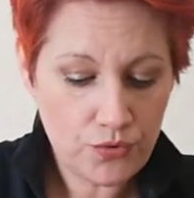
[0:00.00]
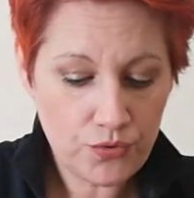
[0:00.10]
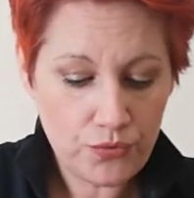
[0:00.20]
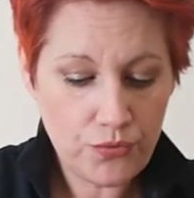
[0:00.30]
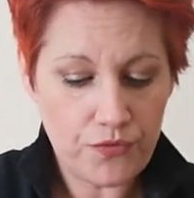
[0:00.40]

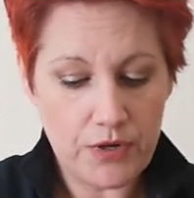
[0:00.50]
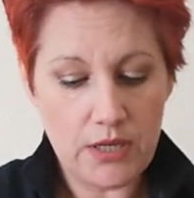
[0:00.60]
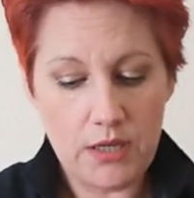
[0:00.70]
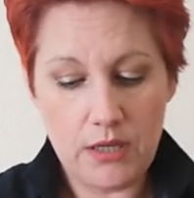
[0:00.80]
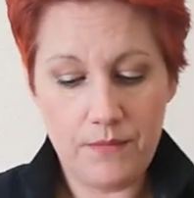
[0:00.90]
2,
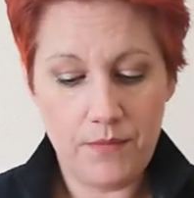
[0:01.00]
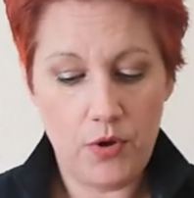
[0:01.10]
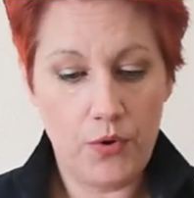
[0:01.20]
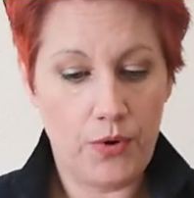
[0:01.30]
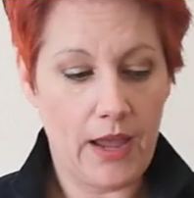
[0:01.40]
3.
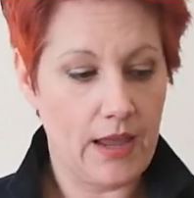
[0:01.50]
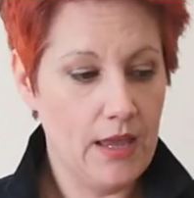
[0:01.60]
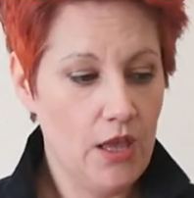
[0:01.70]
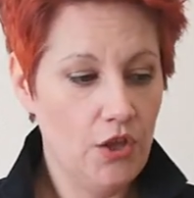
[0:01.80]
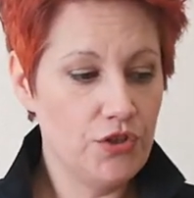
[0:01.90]
Okay,
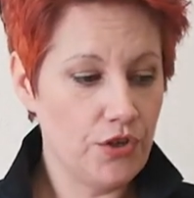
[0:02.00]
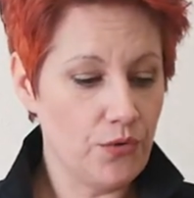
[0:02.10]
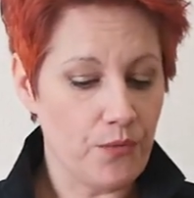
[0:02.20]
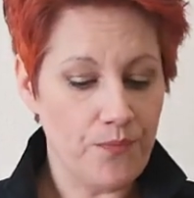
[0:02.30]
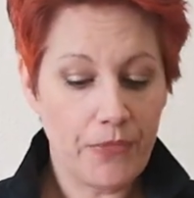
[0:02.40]

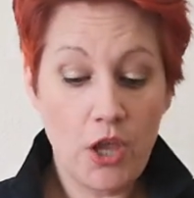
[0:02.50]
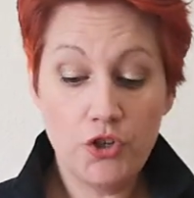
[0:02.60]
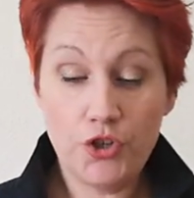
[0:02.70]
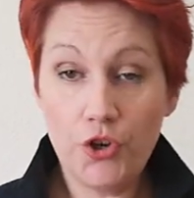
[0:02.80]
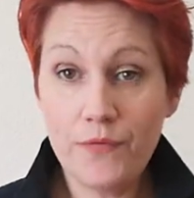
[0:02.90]
so
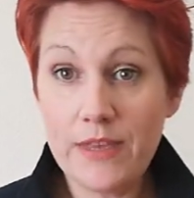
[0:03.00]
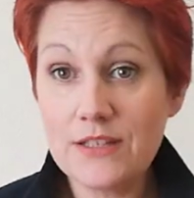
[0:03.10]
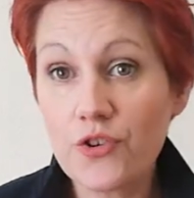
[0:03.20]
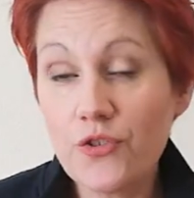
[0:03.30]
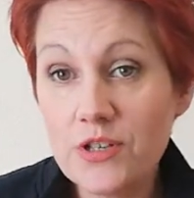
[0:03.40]
2 of
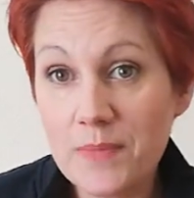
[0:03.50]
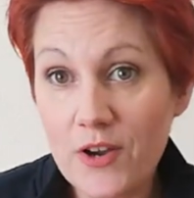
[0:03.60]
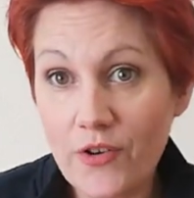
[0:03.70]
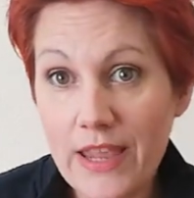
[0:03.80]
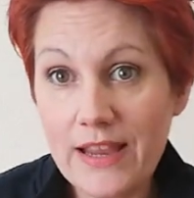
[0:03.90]
these are going to be
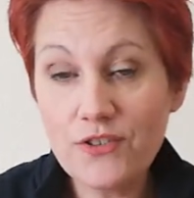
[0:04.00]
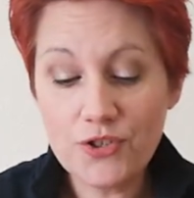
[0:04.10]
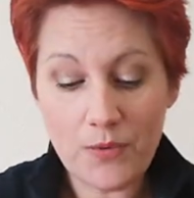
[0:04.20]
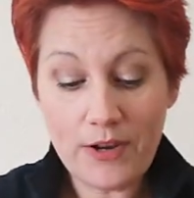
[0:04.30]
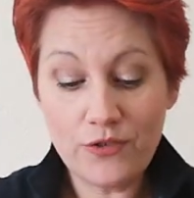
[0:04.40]
our ears.
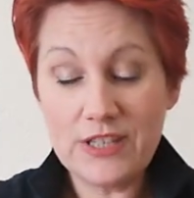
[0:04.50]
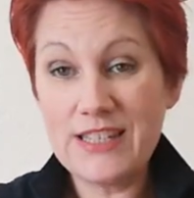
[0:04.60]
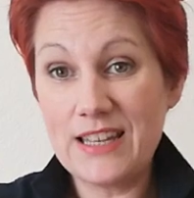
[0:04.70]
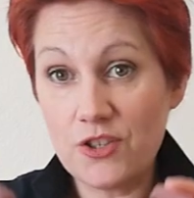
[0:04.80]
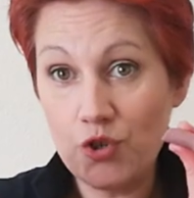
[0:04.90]
So I'm going to
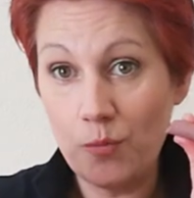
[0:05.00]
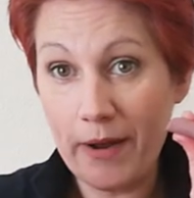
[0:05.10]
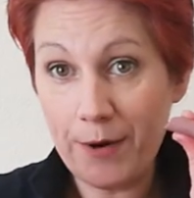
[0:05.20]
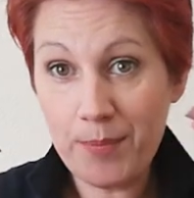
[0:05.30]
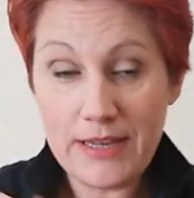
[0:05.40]
take the 2
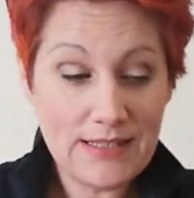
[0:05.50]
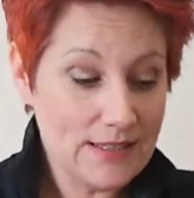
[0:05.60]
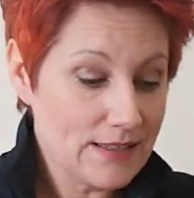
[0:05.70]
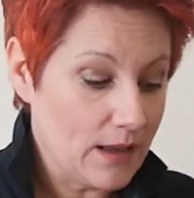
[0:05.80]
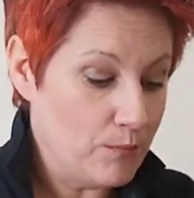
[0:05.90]
bigger
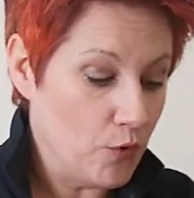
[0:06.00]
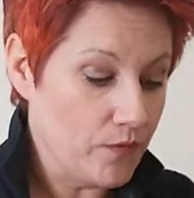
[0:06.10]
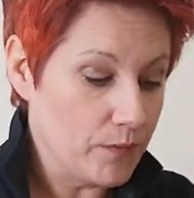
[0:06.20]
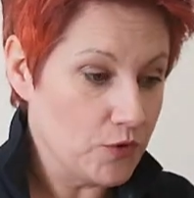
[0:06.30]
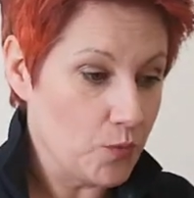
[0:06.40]
pieces and
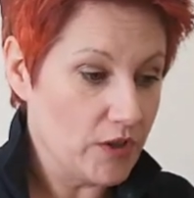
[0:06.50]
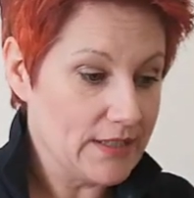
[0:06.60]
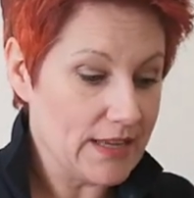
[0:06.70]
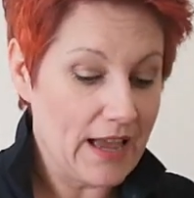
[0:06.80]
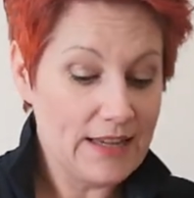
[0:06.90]
move them to
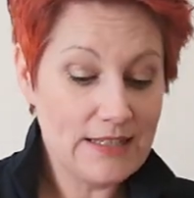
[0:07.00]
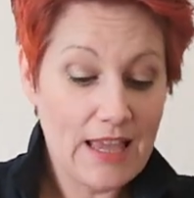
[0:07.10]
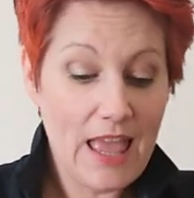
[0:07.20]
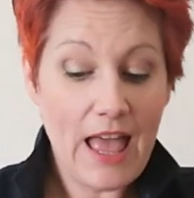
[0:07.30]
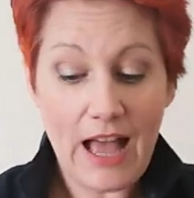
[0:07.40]
one side.
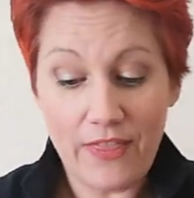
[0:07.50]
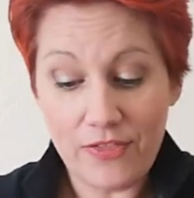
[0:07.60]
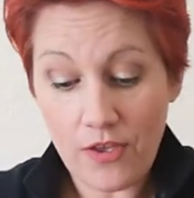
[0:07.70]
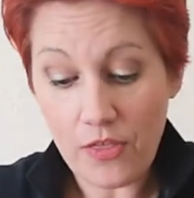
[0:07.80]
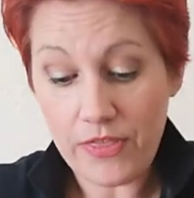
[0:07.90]

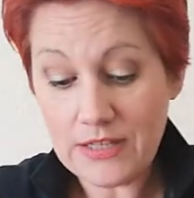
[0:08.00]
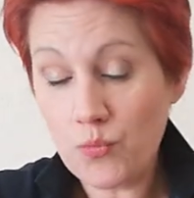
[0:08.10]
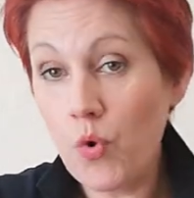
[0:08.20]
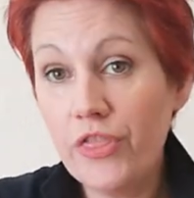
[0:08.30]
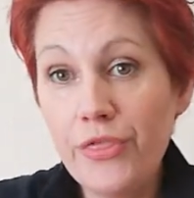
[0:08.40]
And this
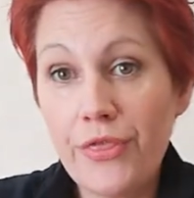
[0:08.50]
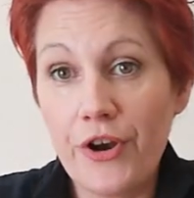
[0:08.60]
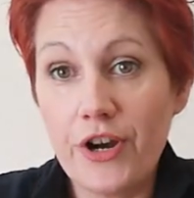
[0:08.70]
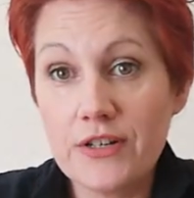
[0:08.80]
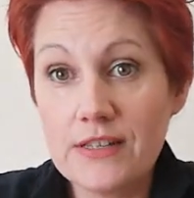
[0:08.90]

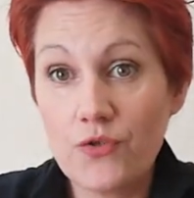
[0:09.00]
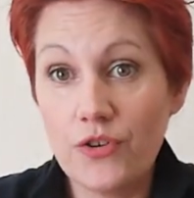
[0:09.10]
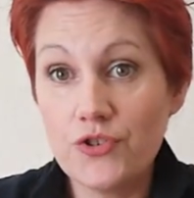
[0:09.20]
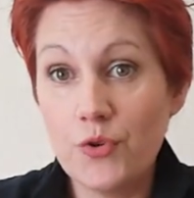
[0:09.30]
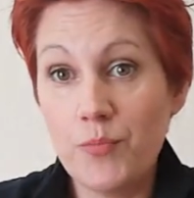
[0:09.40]
1/3 is
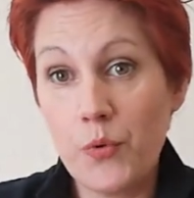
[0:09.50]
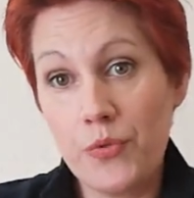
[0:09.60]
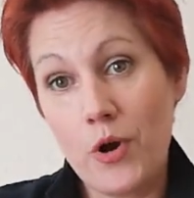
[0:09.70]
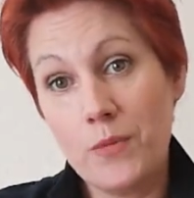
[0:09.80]
going to do both